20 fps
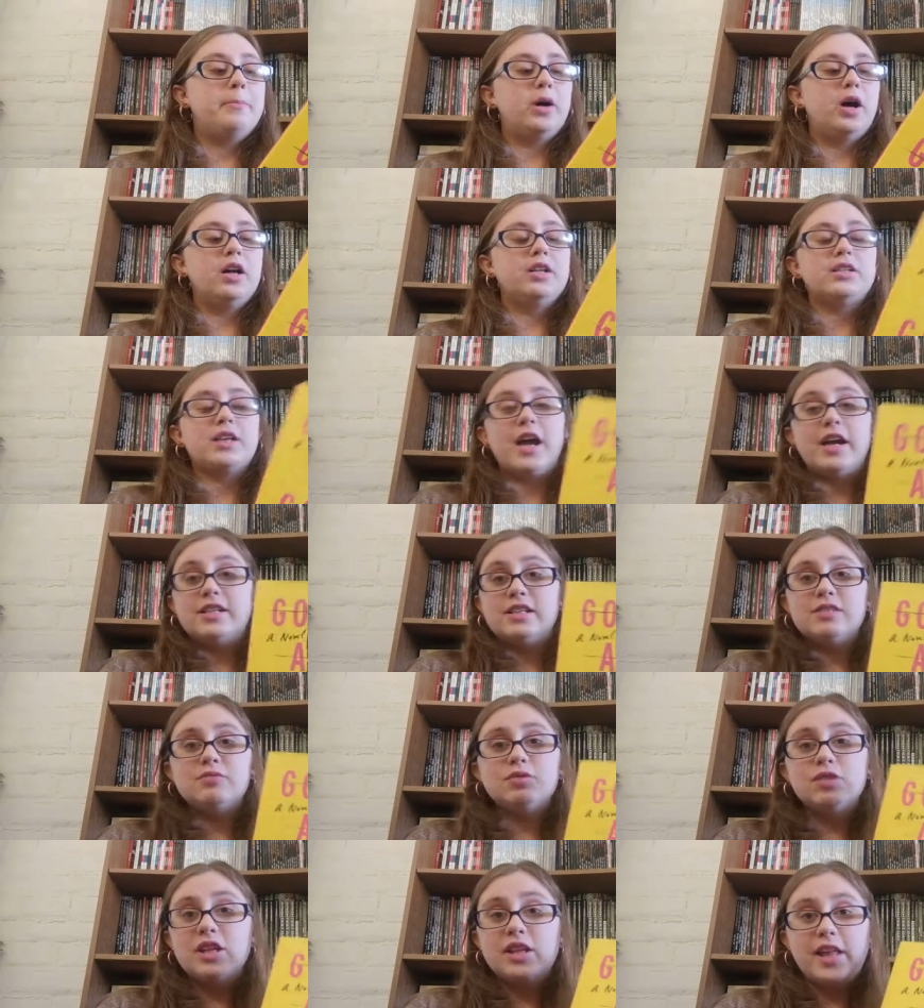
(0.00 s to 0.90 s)
but I
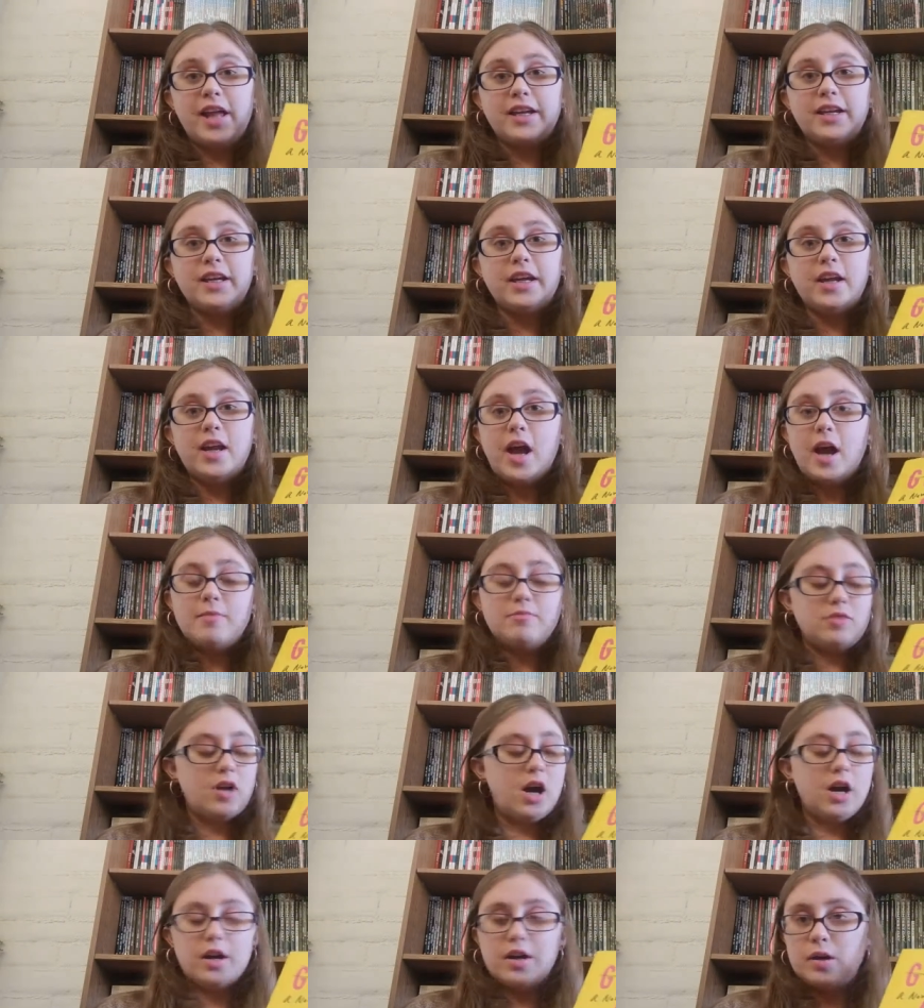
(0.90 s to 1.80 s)
didn't really like it. I'm
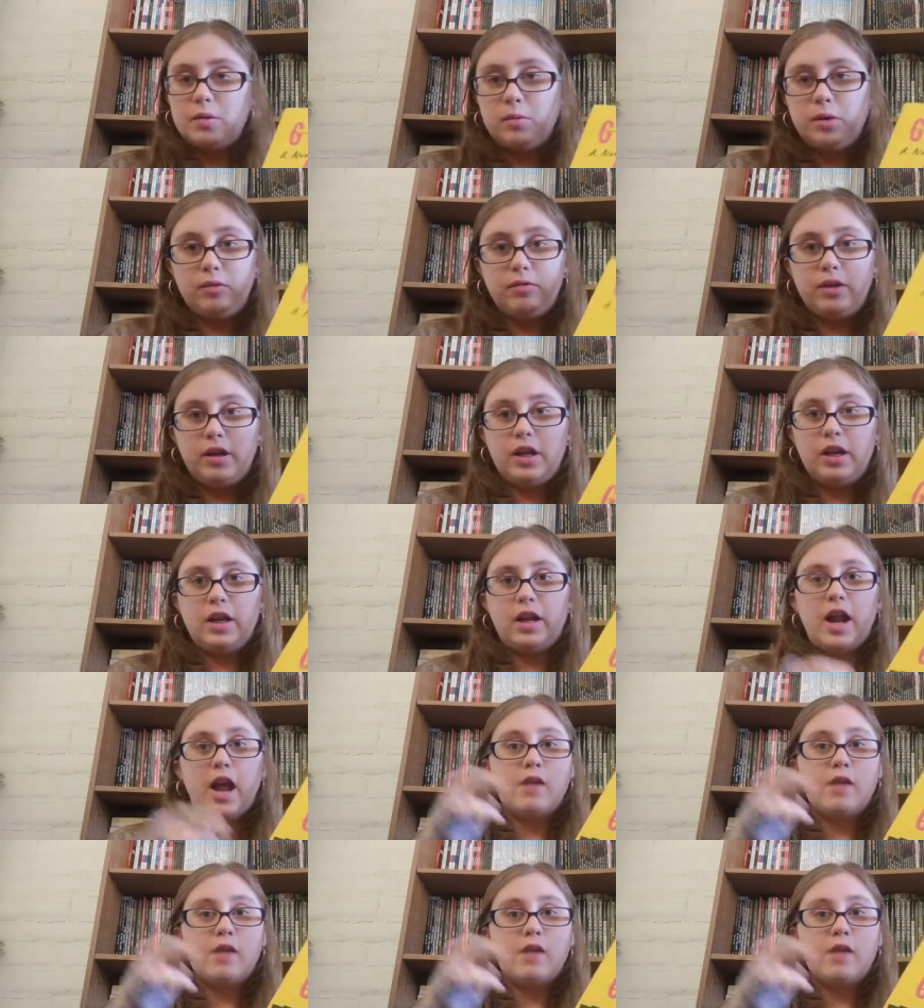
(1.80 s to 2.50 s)
not going to reread it.